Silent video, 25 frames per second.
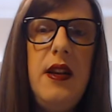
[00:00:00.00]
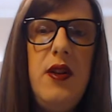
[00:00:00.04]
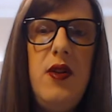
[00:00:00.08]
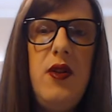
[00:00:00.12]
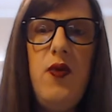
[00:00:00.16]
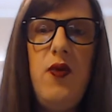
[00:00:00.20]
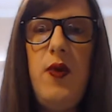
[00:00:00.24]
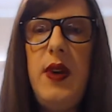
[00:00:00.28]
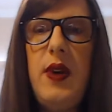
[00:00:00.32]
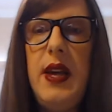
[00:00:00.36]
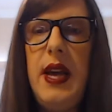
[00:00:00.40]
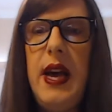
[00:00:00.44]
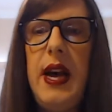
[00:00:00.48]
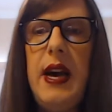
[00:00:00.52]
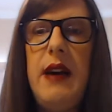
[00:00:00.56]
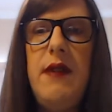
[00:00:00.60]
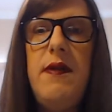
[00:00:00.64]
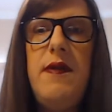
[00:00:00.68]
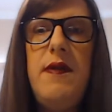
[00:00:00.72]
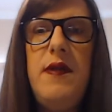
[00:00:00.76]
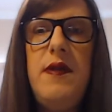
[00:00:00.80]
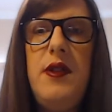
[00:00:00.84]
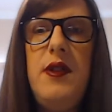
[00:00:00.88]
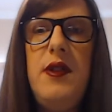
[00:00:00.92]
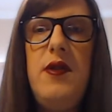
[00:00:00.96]
we
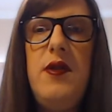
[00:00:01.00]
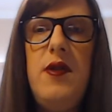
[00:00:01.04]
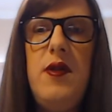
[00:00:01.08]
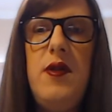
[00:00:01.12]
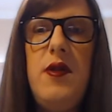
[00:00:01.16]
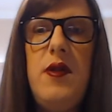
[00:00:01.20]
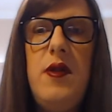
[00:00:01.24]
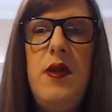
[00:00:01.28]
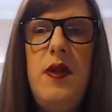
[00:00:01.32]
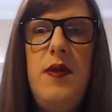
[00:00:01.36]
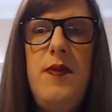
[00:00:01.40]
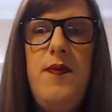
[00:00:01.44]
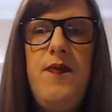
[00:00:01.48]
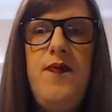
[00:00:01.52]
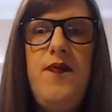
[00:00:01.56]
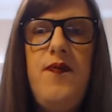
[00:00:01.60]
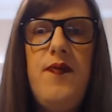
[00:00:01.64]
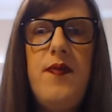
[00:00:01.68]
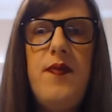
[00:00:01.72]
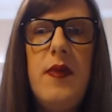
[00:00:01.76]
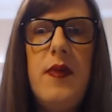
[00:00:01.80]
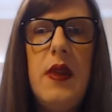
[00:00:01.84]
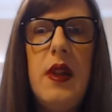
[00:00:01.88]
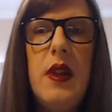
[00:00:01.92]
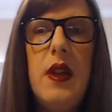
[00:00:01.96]
have to
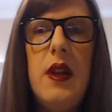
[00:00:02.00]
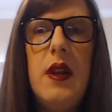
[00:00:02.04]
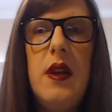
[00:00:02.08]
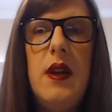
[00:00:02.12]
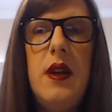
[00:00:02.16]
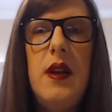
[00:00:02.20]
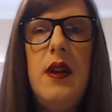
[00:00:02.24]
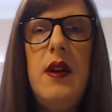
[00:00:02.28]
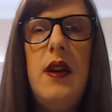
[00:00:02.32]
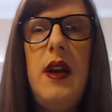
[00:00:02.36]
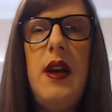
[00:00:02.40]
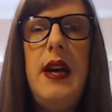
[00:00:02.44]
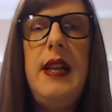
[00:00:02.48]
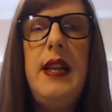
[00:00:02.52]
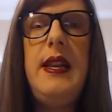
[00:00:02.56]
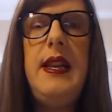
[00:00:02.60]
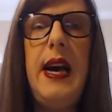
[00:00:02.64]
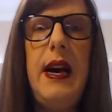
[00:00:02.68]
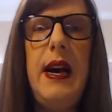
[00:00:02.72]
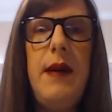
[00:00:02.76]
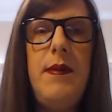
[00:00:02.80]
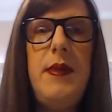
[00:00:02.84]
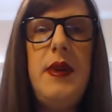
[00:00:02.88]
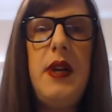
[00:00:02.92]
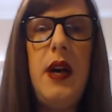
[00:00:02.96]

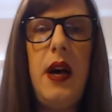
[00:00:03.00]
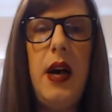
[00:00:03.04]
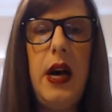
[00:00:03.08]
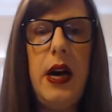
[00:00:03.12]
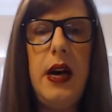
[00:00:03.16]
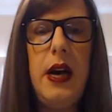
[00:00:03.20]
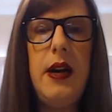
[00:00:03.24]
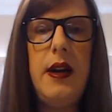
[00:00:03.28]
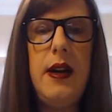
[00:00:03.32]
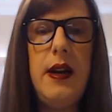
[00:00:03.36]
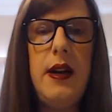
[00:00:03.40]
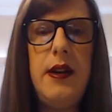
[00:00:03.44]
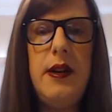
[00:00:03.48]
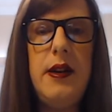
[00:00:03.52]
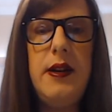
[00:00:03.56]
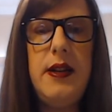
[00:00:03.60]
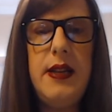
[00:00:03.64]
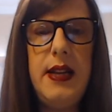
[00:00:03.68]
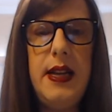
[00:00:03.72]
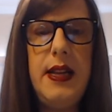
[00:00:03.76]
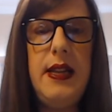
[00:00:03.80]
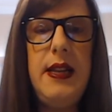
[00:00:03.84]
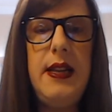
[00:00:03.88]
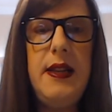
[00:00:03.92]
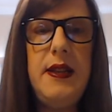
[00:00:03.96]
adapt our
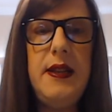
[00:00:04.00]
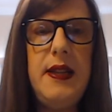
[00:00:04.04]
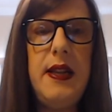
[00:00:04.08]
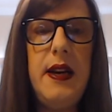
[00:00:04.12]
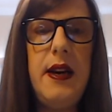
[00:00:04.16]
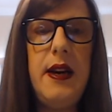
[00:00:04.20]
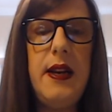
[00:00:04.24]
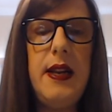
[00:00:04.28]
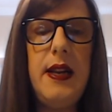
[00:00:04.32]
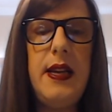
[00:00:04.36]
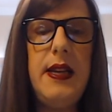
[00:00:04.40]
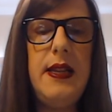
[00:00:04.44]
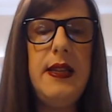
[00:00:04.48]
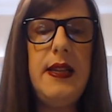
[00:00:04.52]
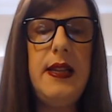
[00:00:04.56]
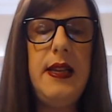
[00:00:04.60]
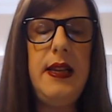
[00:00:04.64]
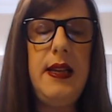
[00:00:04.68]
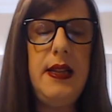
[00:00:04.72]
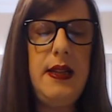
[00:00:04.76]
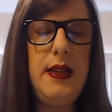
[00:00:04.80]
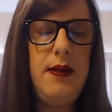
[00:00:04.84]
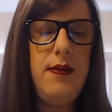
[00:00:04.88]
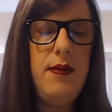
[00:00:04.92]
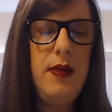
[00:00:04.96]
understanding of the audience
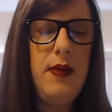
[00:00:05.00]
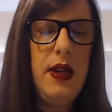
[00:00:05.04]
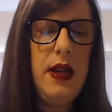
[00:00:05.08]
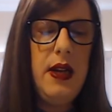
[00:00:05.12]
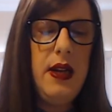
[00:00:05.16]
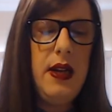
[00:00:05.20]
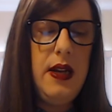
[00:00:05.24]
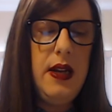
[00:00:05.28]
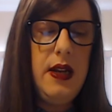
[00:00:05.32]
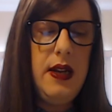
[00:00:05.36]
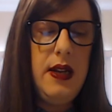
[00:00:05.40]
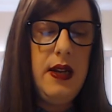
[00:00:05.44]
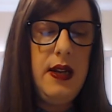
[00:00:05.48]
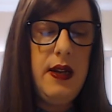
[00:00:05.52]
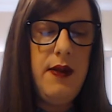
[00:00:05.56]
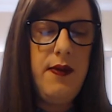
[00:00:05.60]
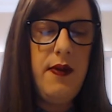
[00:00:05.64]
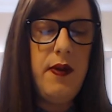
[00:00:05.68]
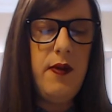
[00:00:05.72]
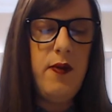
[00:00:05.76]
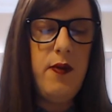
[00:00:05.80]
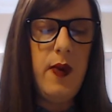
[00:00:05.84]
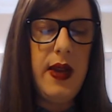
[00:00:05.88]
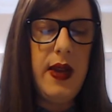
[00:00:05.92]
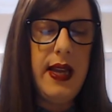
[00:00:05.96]
in
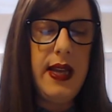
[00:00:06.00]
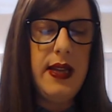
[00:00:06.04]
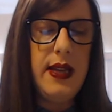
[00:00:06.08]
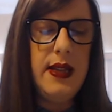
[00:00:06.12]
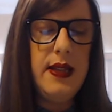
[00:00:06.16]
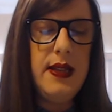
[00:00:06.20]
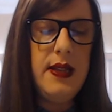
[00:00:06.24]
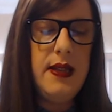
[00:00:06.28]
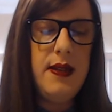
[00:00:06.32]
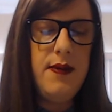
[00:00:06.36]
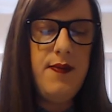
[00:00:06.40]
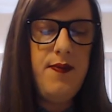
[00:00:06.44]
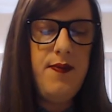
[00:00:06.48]
different ways.